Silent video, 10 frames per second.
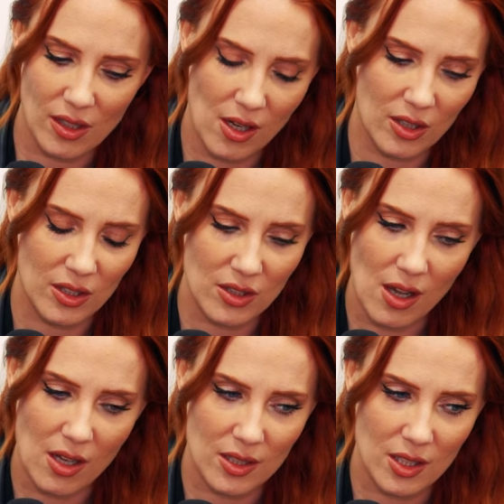along the
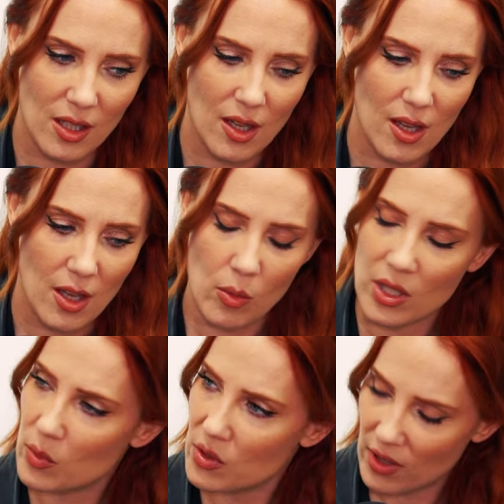songs.
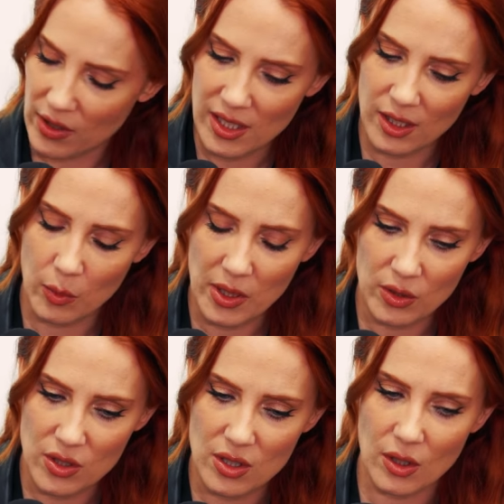When he was very little, we
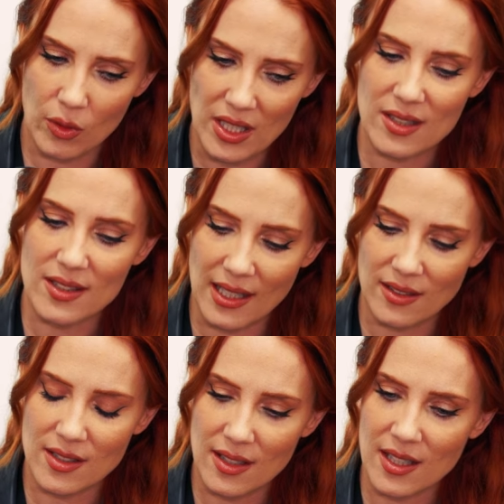could already
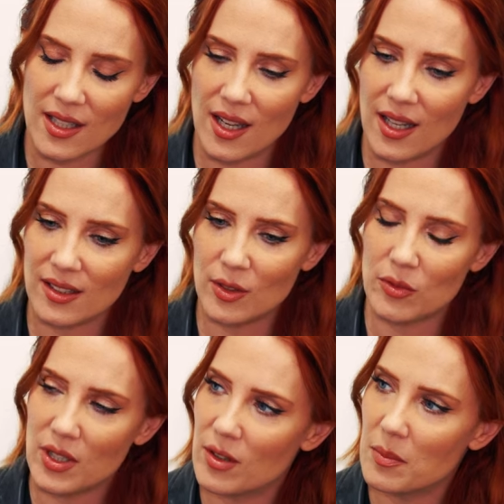sense that he had the
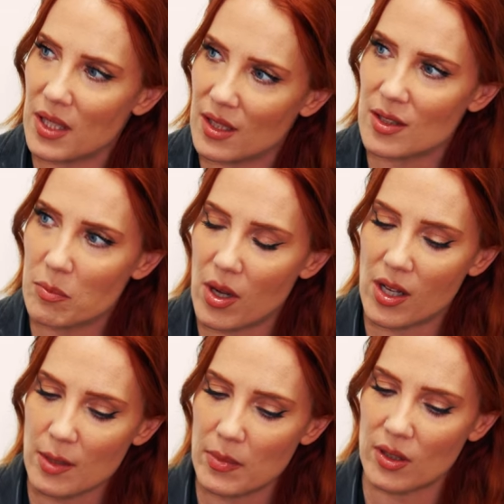rhythm in his
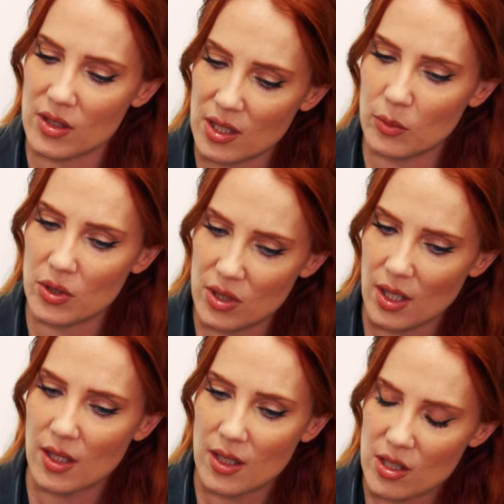body because he would
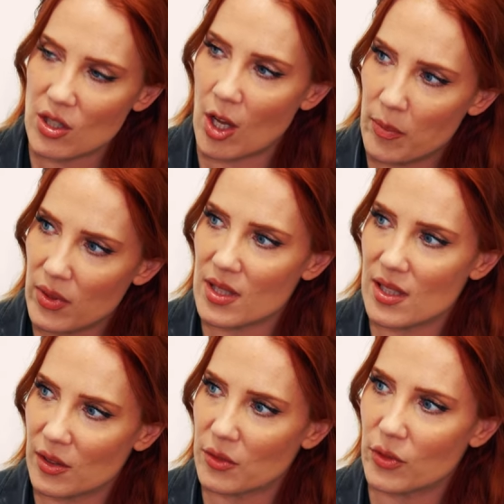stomp with his
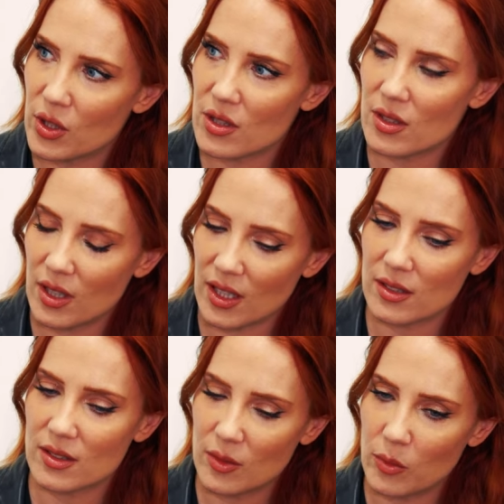little foot uh,
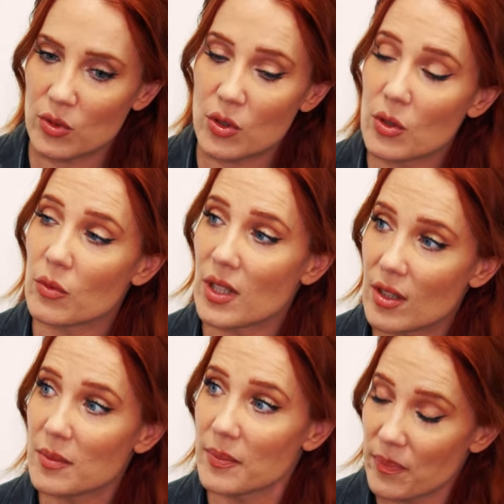to the
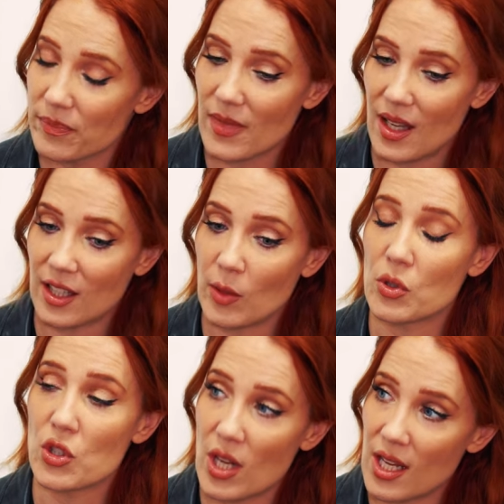rhythm and he
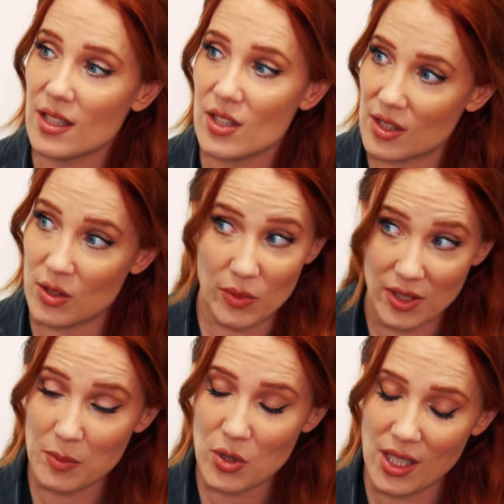would change as the
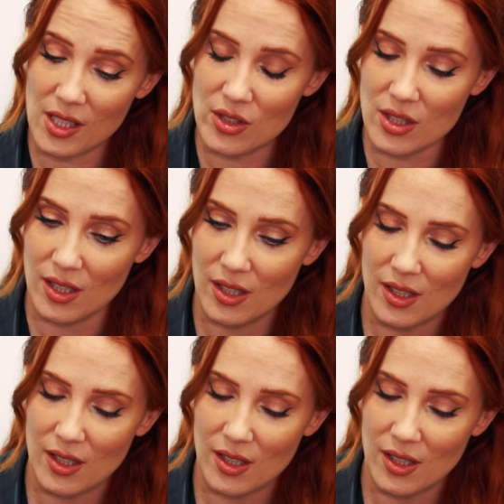rhythm changed.